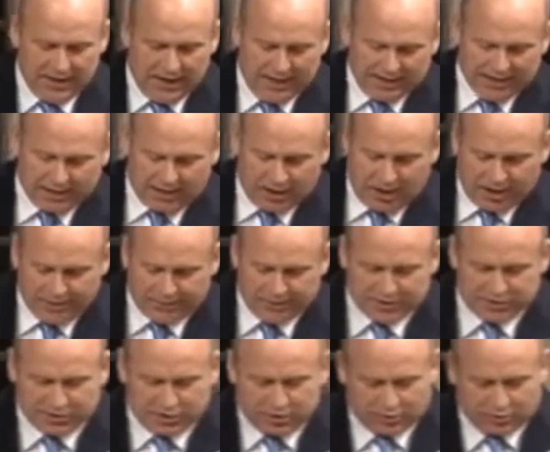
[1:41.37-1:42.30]
An
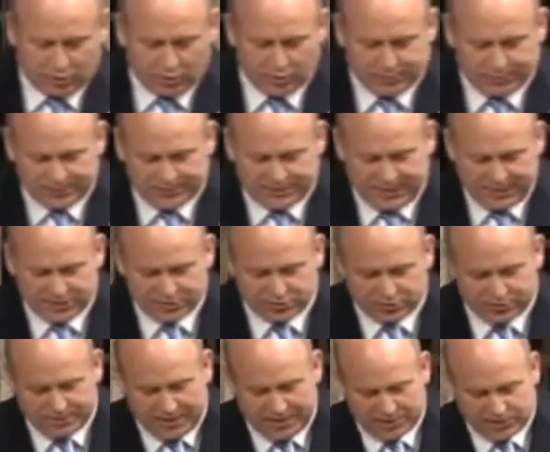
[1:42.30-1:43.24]
economy's growth
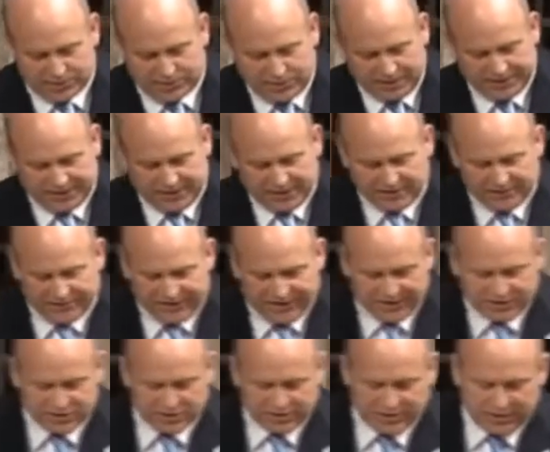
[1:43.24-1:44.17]
potential is measured by the
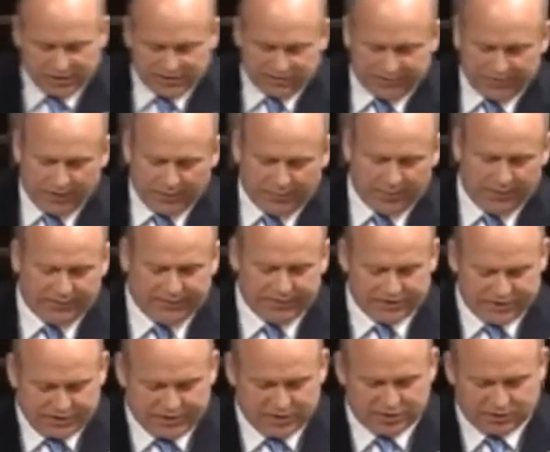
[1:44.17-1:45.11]
innovation and development of
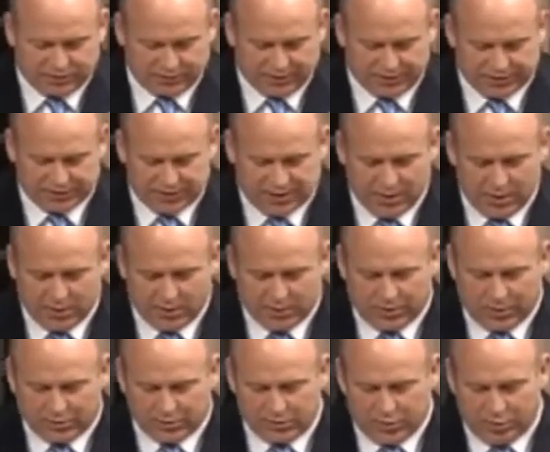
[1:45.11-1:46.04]
its industries.
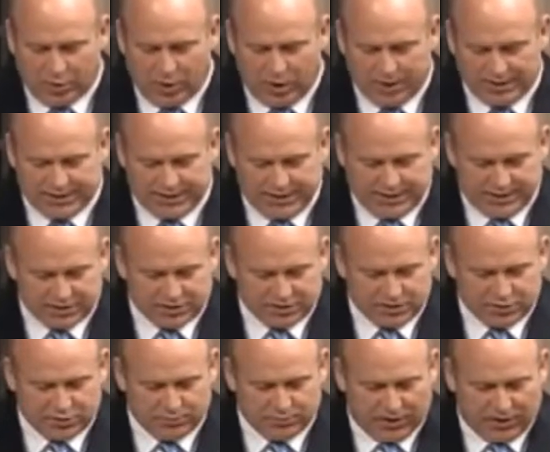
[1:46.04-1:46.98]
Without new ideas
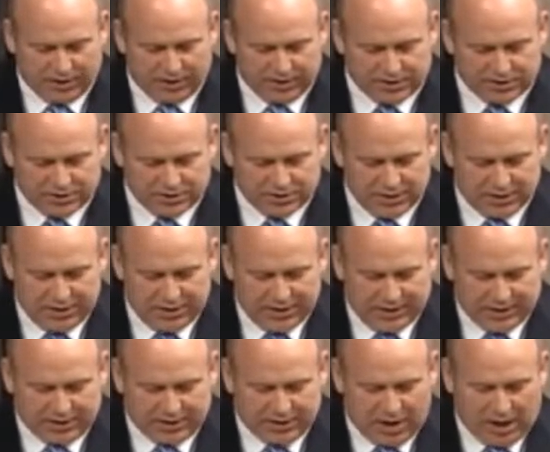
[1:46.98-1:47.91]
and new markets,
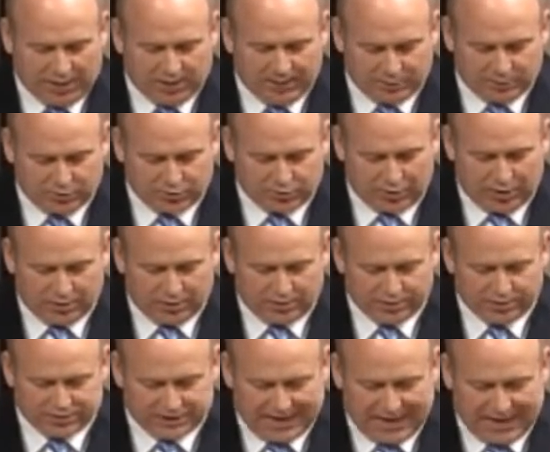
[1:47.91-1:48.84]
an economy will struggle
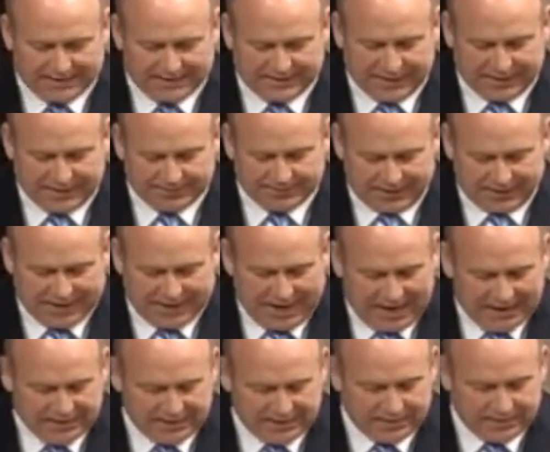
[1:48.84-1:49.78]
and stagnate. In
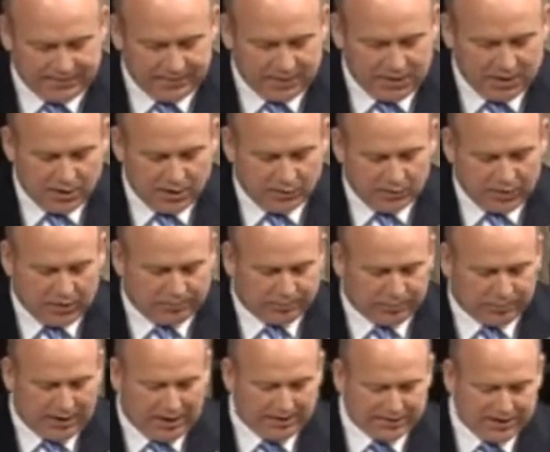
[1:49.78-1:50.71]
Canada, we are
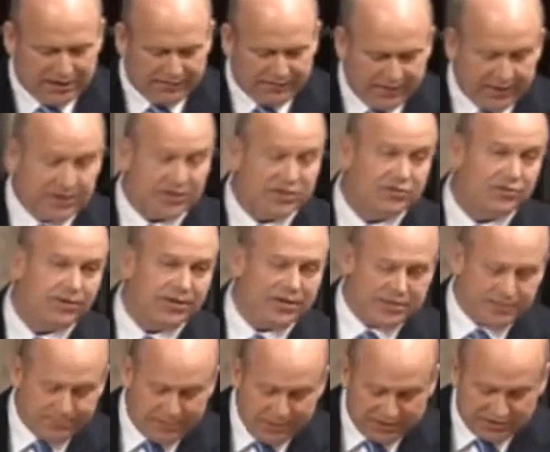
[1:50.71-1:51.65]
proud to have
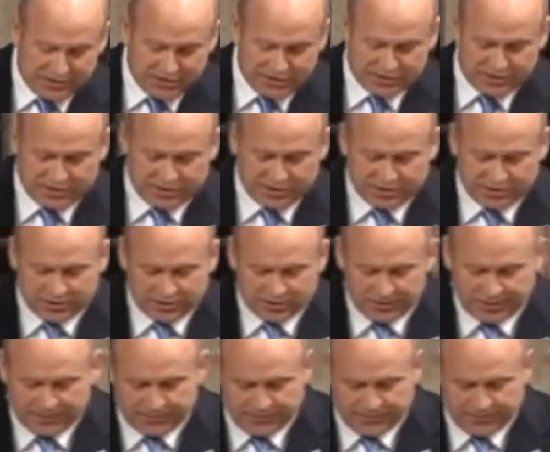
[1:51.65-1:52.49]
industries, businesses,